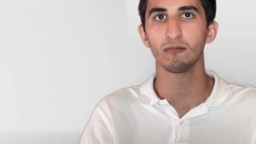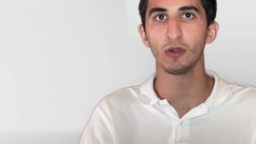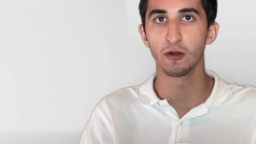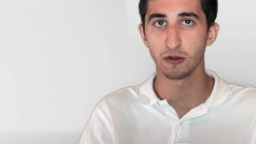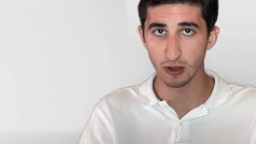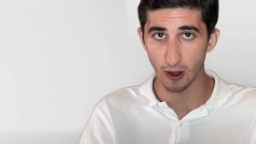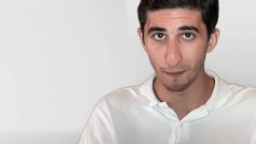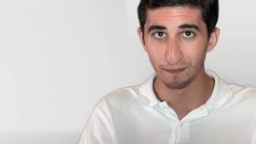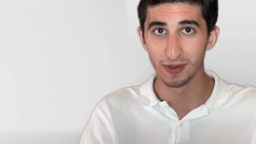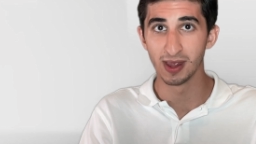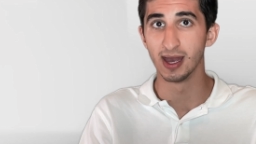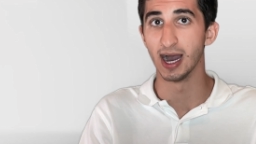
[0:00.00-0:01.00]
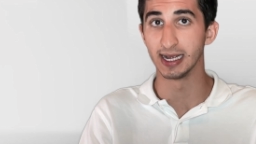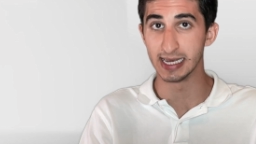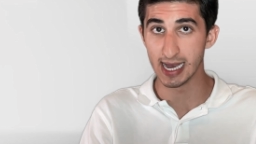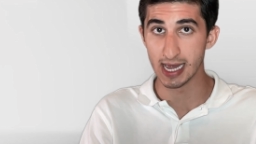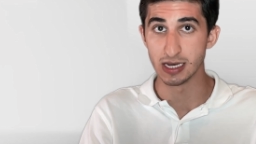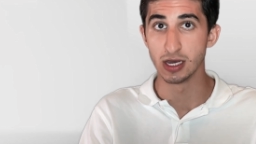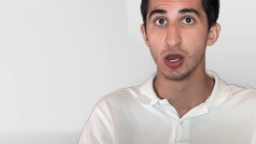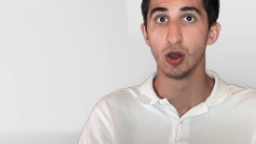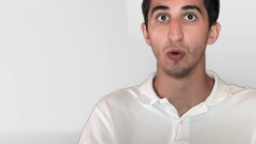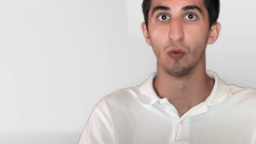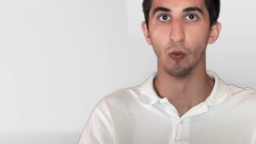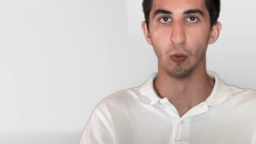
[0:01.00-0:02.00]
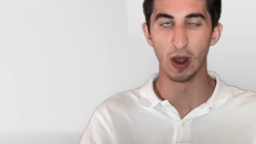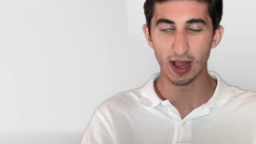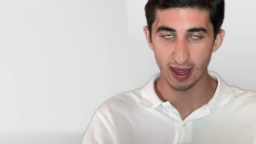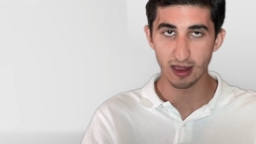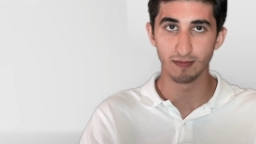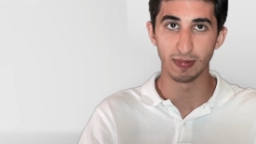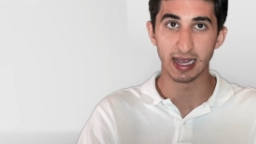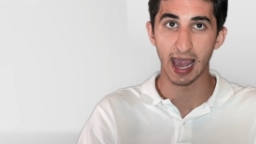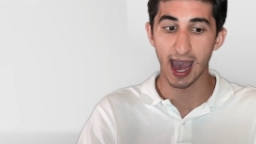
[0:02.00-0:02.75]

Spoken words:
So, again, what is being